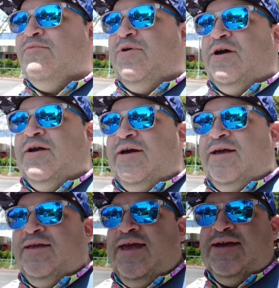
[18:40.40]
But uh,
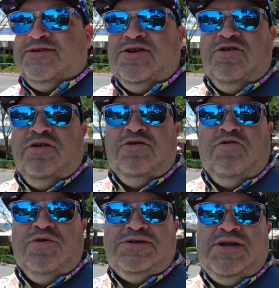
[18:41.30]
yeah, it's a good little
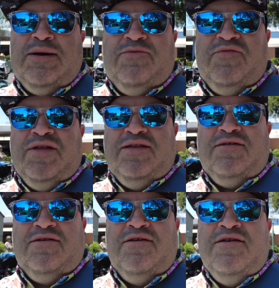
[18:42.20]
quick stop if you need
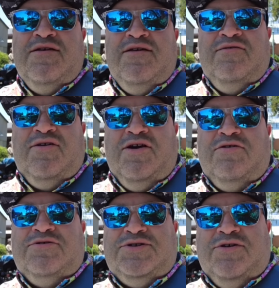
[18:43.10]
to to
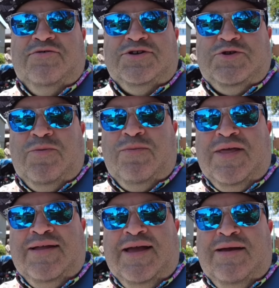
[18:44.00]
go. So just remember
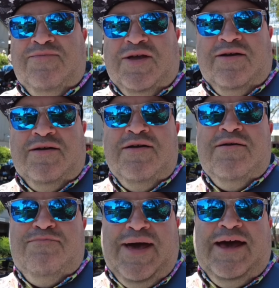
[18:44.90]
that name, the
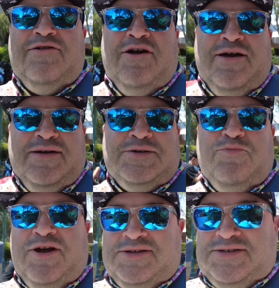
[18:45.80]
Backlot
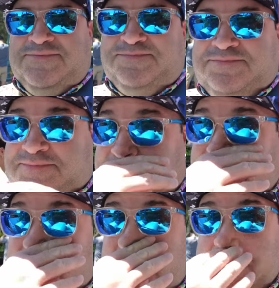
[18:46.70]
Express.
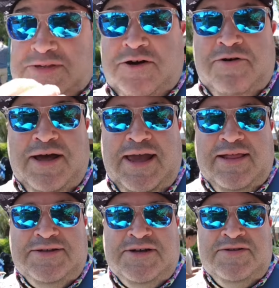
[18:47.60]
So uh, yeah,
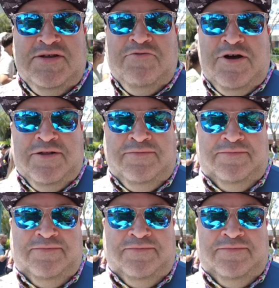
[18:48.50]
let's continue on.